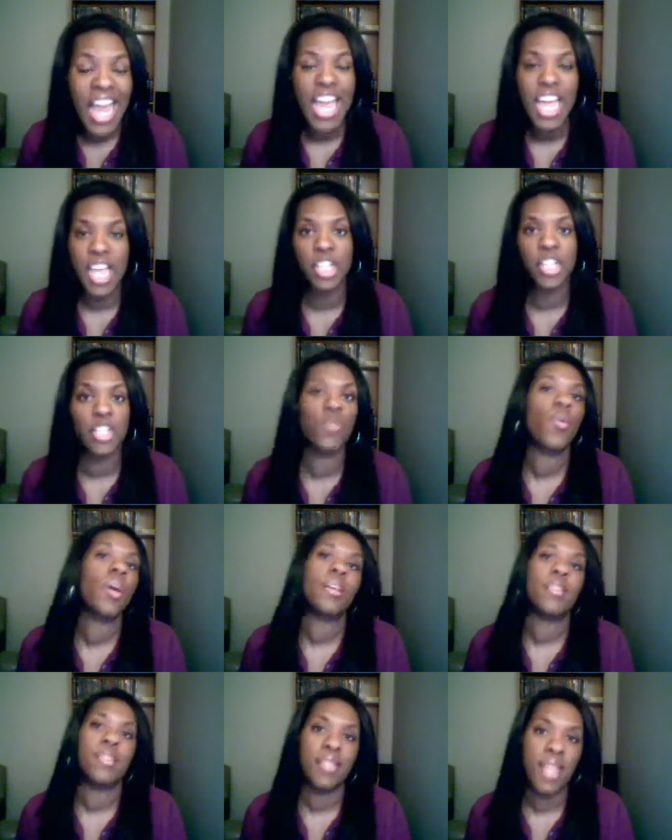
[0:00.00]
into
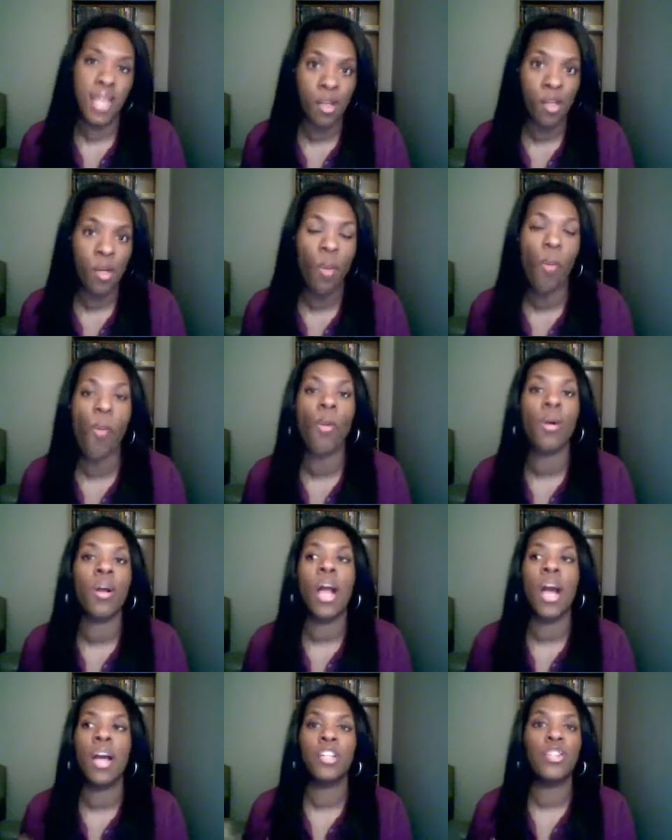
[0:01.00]
a sale
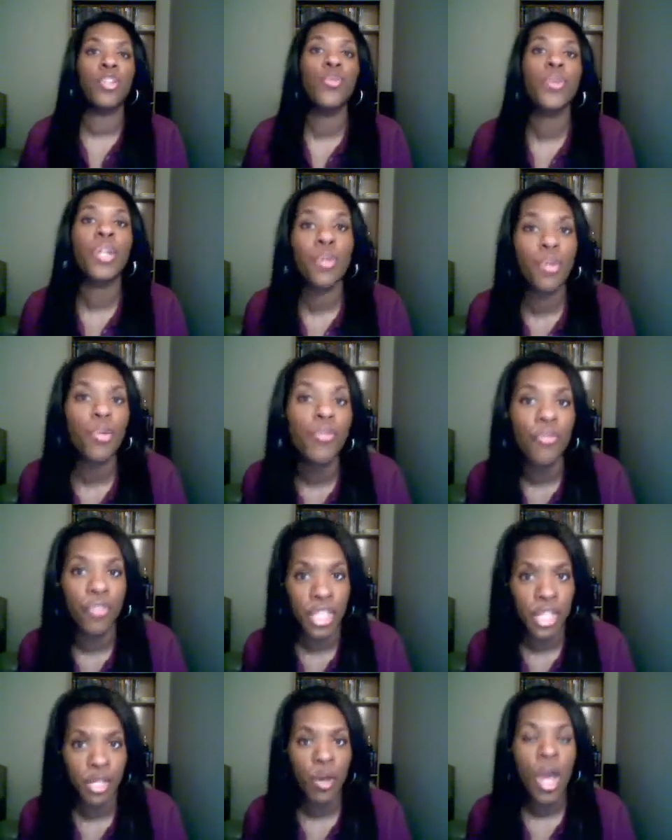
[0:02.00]
or a new recruit
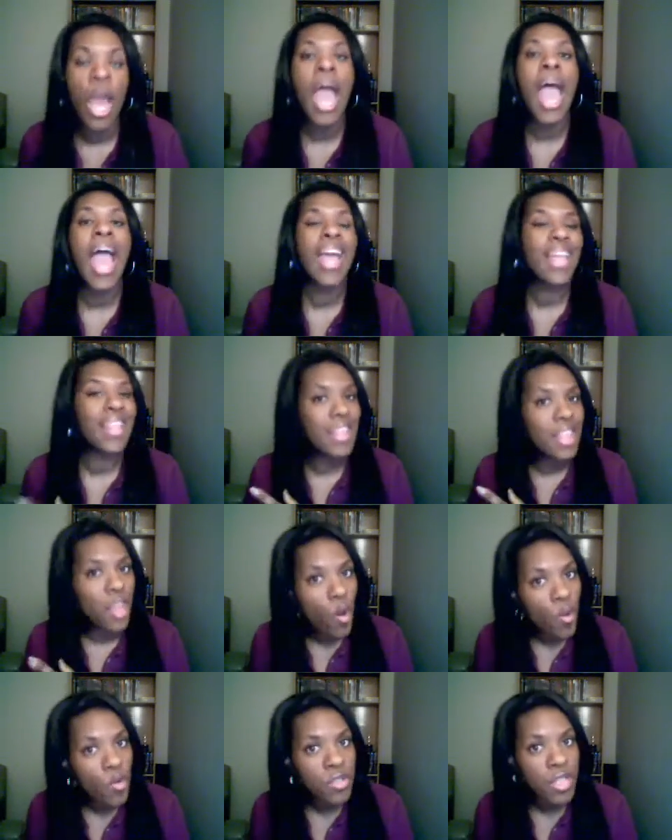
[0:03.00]
for you. And
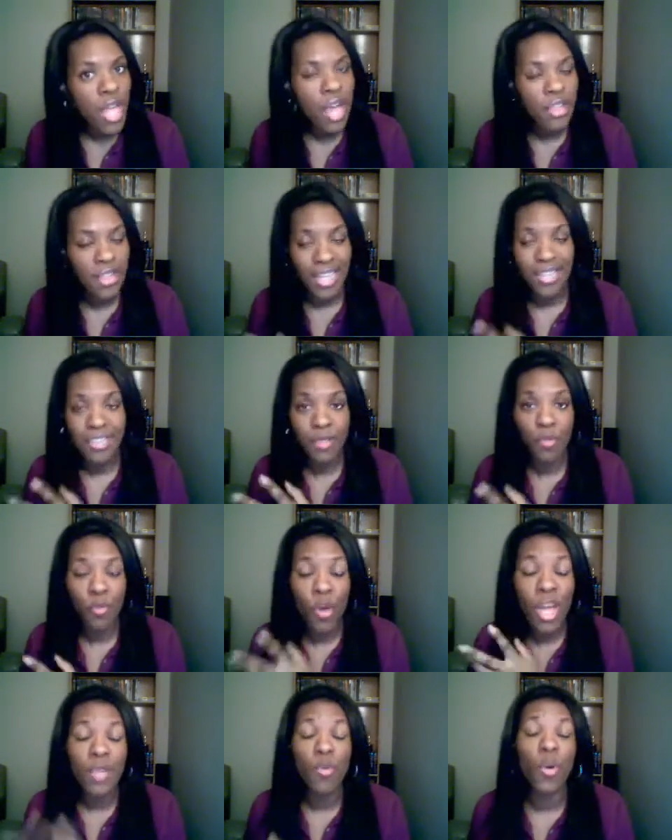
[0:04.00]
those, like
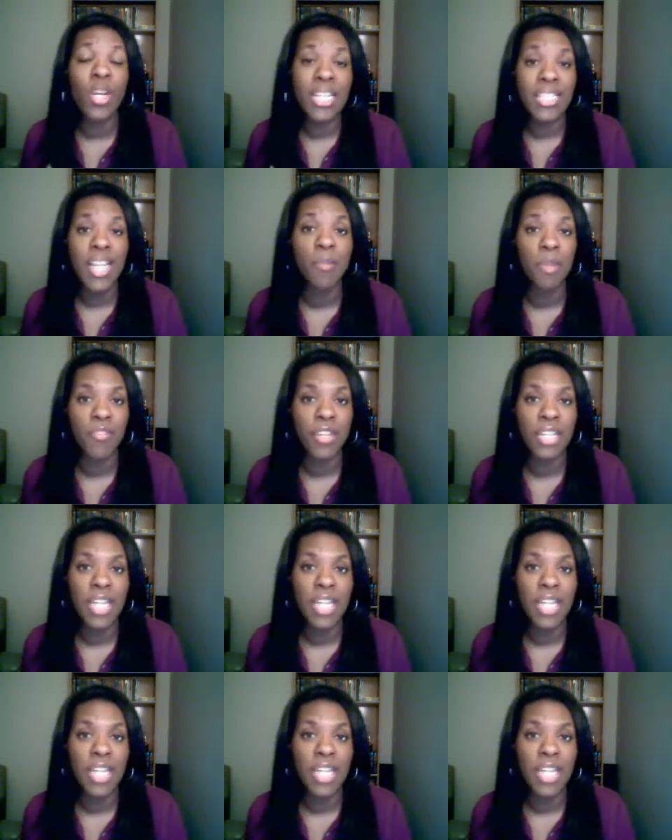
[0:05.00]
one example of a